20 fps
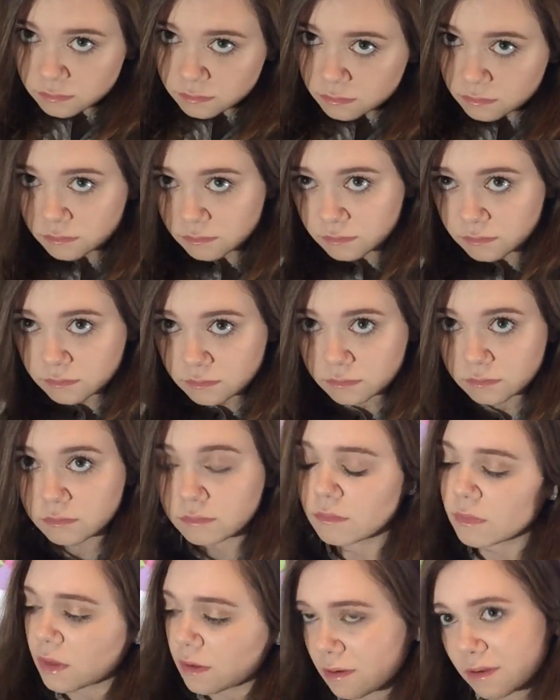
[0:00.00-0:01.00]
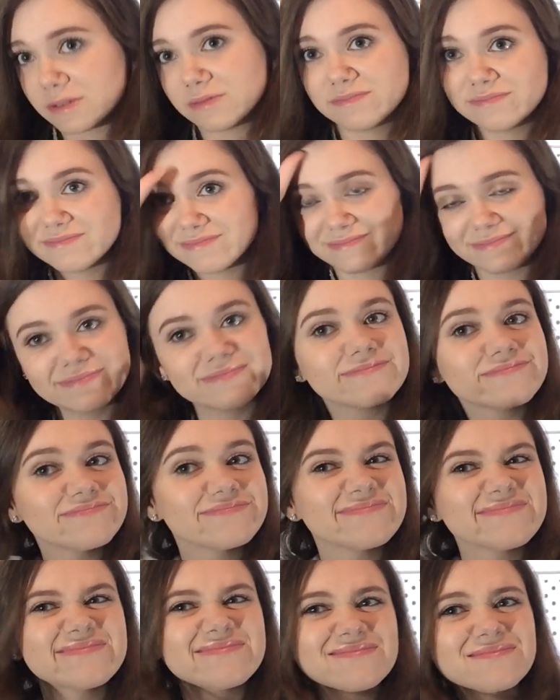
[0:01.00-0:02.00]
part where I'm going to show you how I
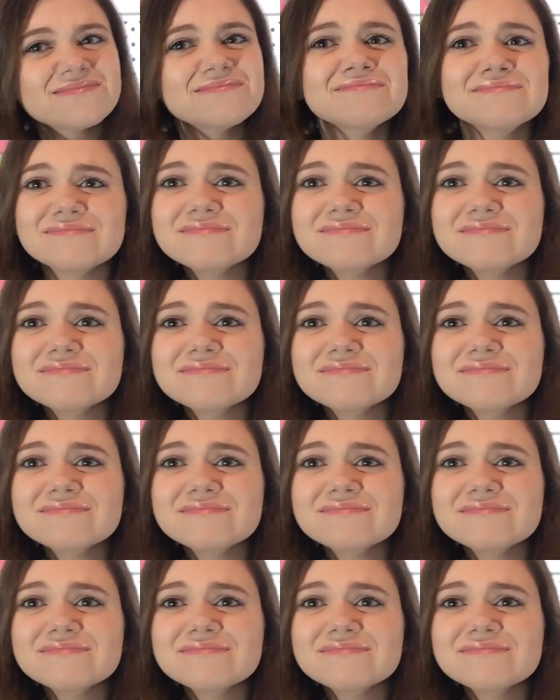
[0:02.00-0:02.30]
curl my hair.